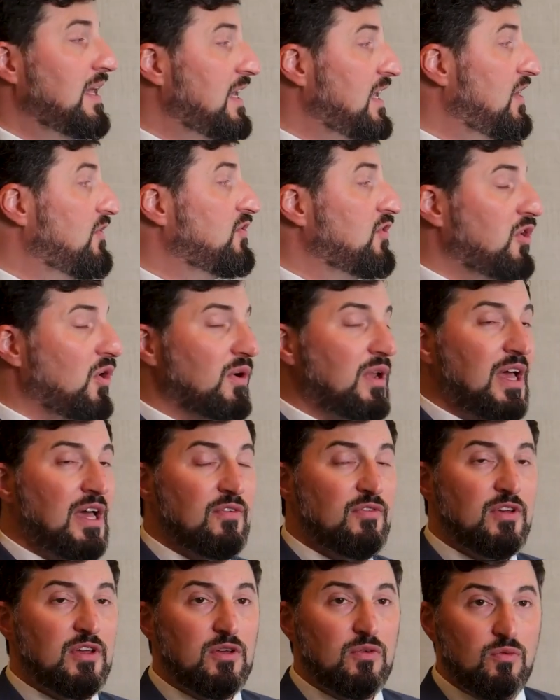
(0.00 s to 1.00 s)
If you don't
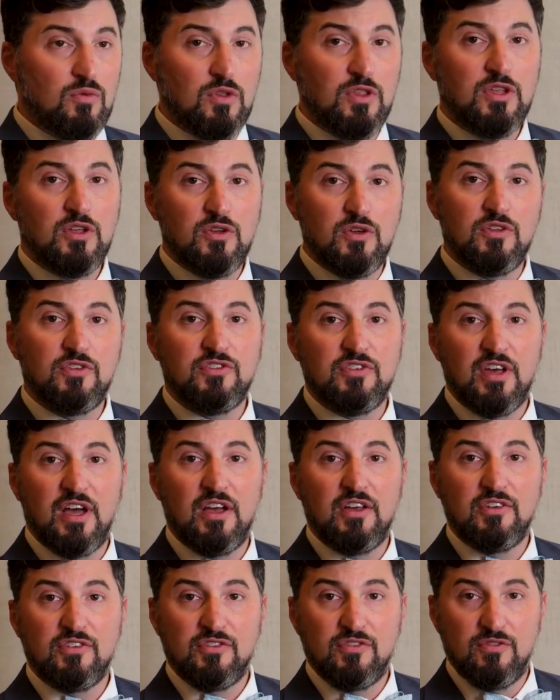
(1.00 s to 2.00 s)
have a really good
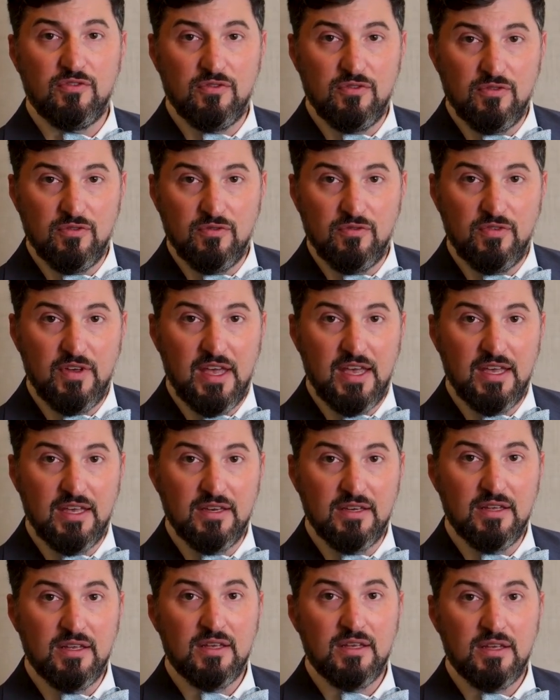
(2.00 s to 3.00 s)
size
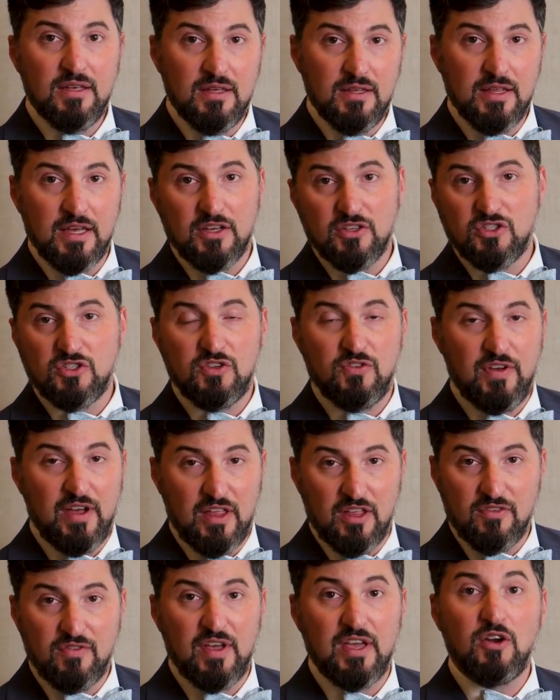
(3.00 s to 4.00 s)
vein, like a
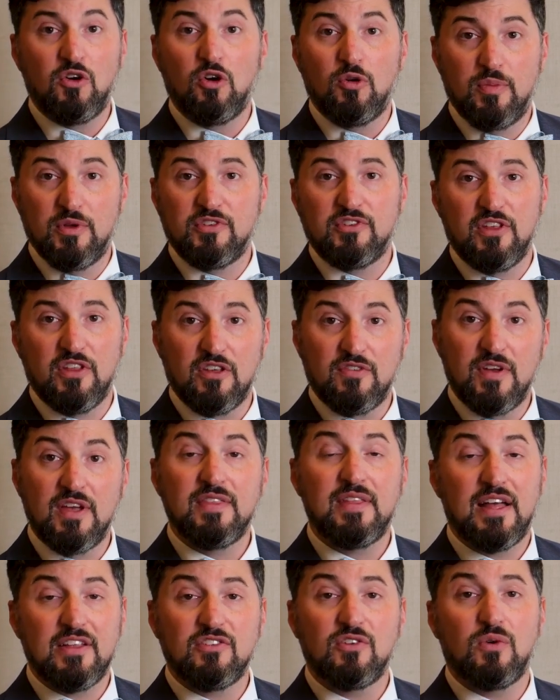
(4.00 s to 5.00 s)
cephalic vein or a basilic vein,
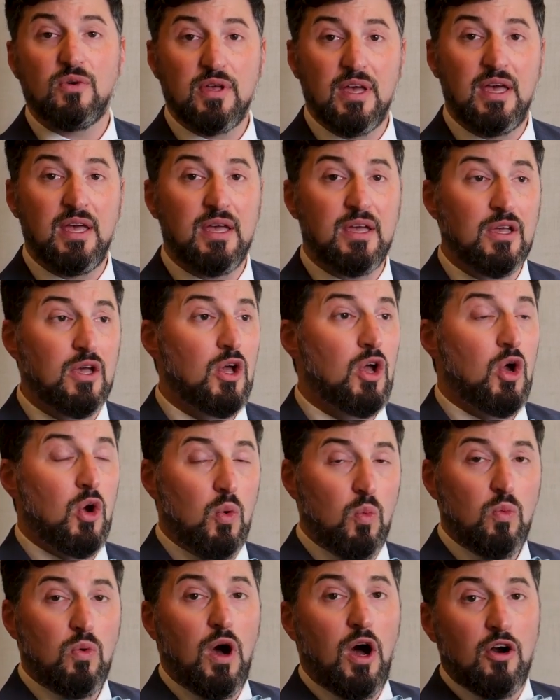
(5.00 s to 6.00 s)
that's okay.
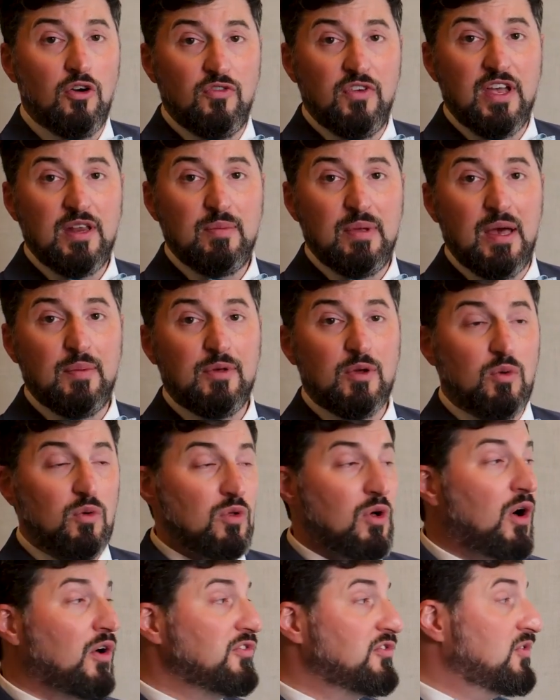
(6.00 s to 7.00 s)
Our vein mapping will
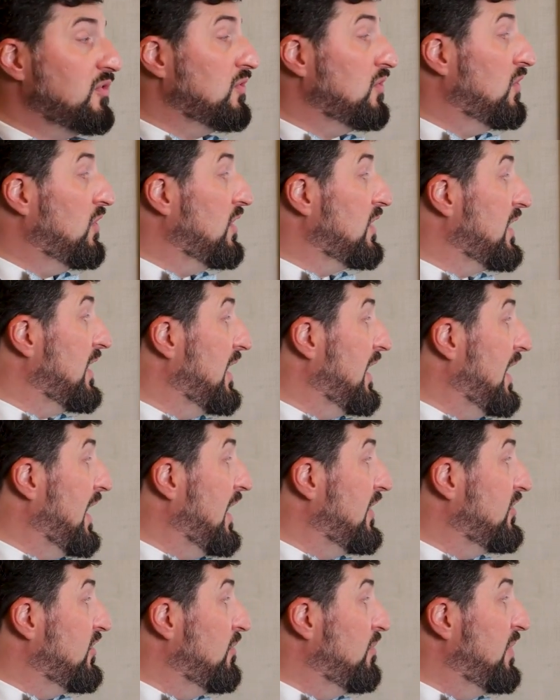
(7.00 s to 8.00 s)
also look
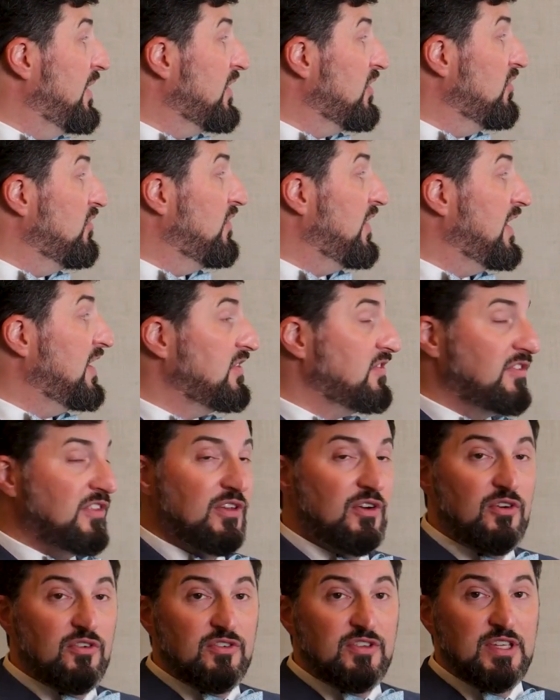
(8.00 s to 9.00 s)
at the bigger veins
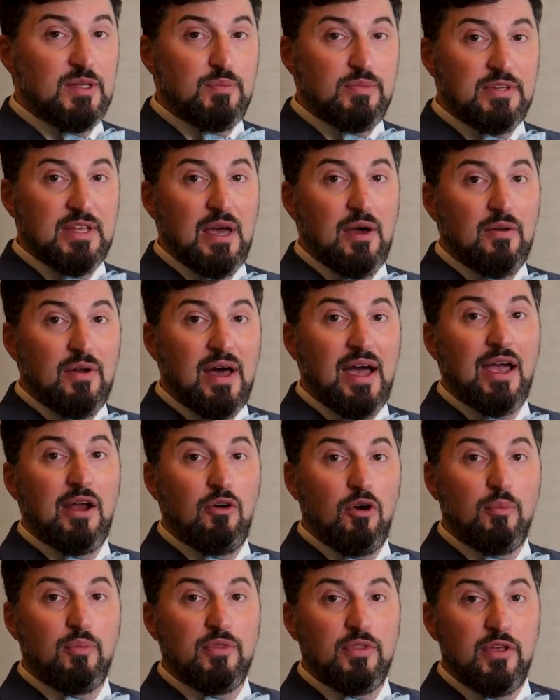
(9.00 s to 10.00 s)
that are deep down
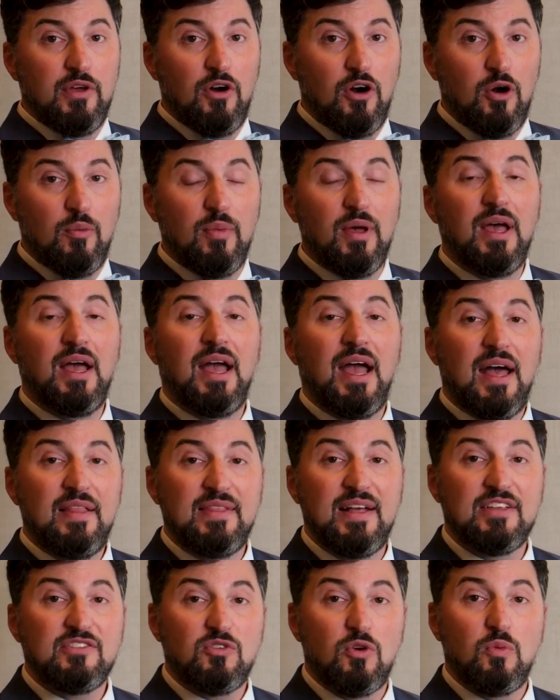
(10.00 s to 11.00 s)
higher up in the arm, and
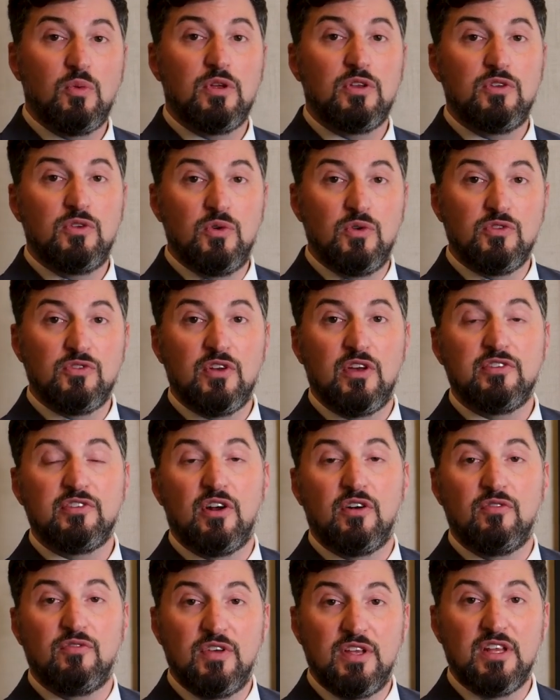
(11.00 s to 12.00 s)
that's where we'd use as
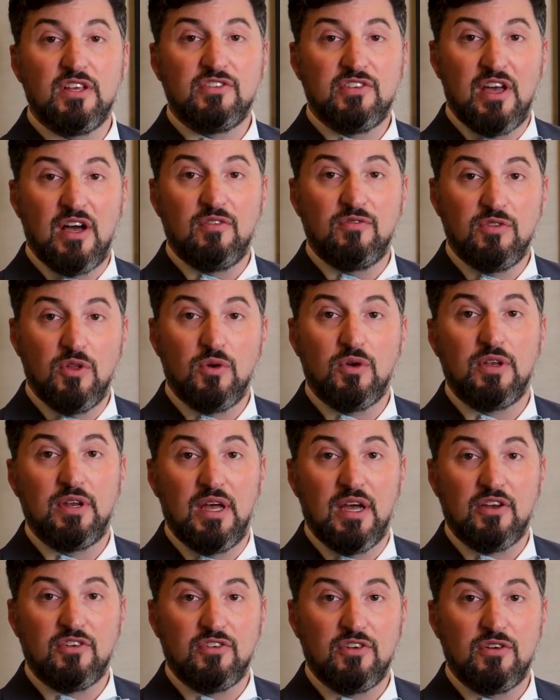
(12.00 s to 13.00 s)
our venous outflow
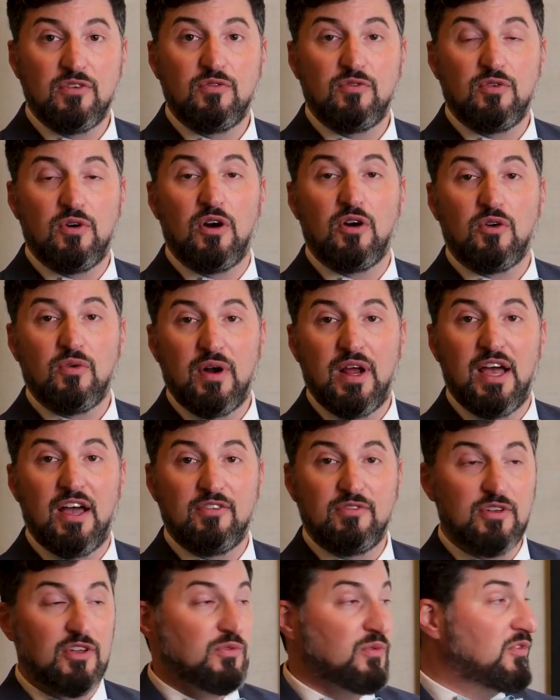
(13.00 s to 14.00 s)
connection for our
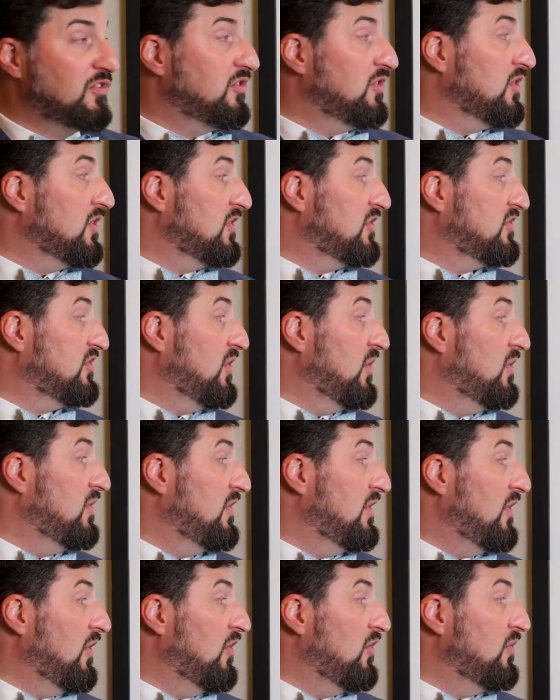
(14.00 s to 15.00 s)
graft, because we're still going to sew to
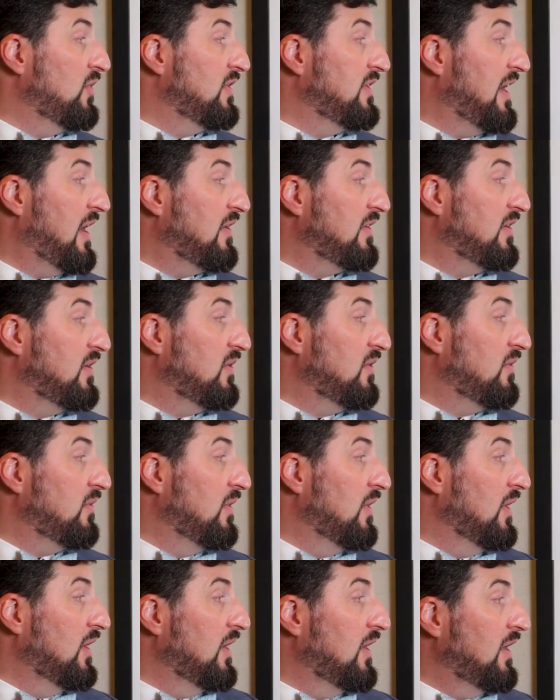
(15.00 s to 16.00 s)
the artery down here
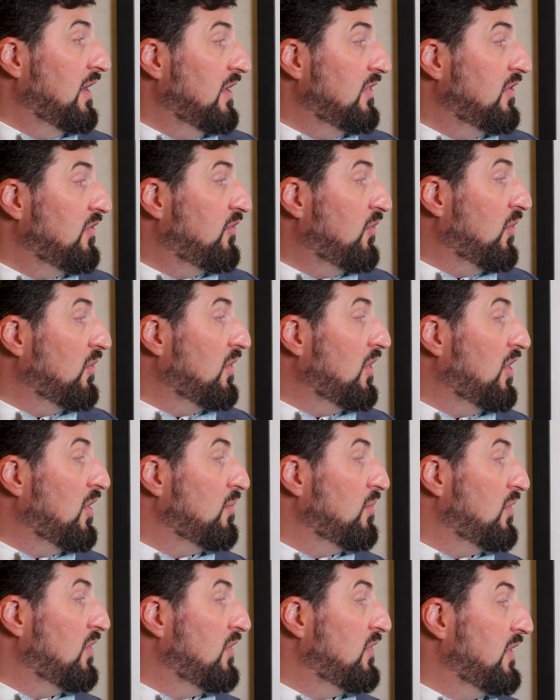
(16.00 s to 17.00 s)
in the
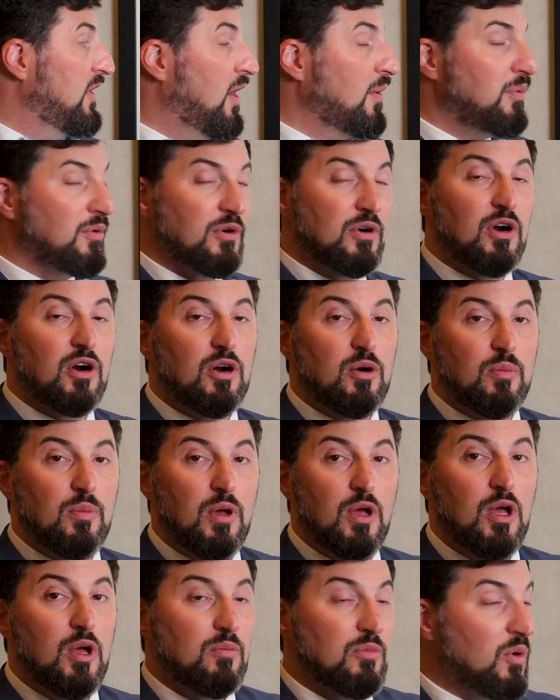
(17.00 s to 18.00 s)
forearm or in the upper arm,
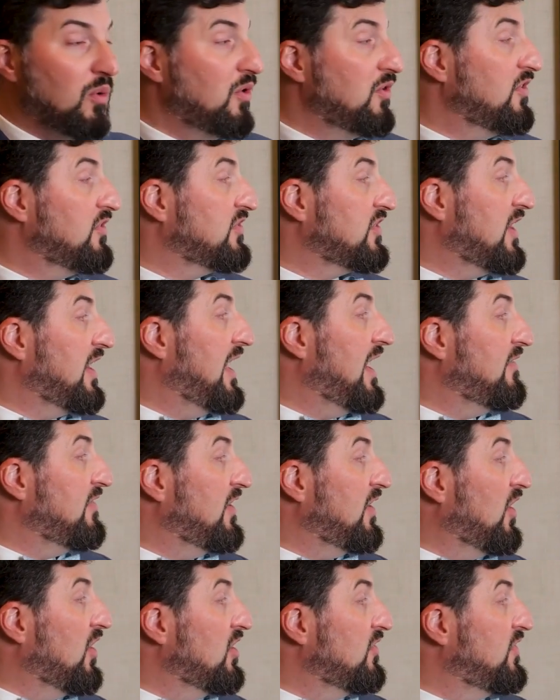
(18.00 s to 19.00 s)
but we're just going to have that
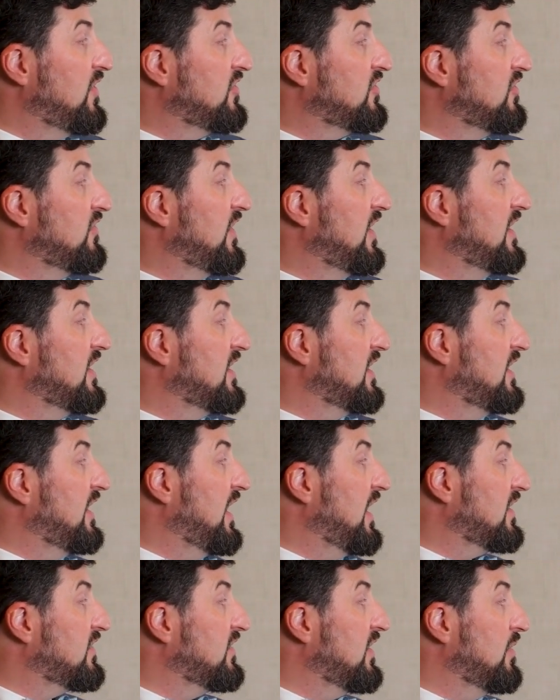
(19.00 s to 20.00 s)
artificial vein
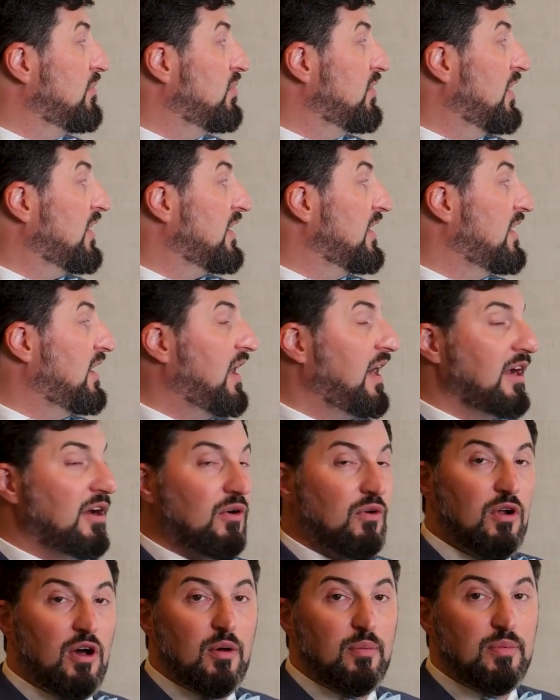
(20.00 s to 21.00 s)
connect and plug in
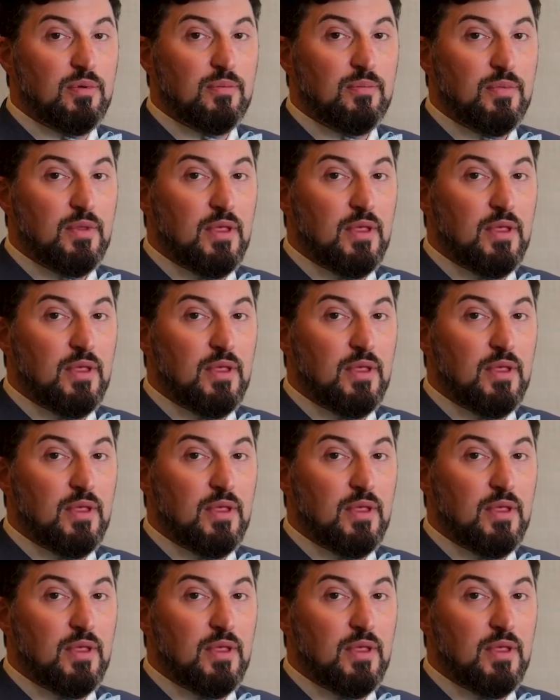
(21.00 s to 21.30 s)
higher up.